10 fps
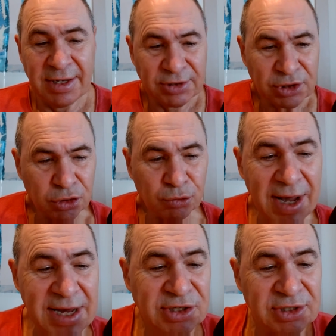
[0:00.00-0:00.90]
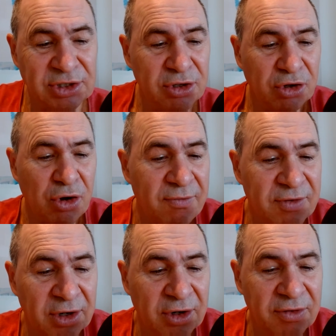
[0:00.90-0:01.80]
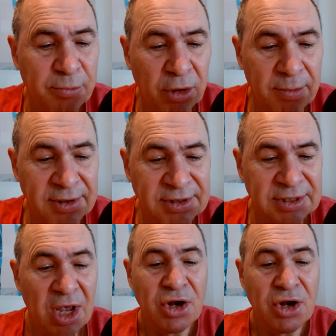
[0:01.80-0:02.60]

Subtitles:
strangers to the covenant of the promise,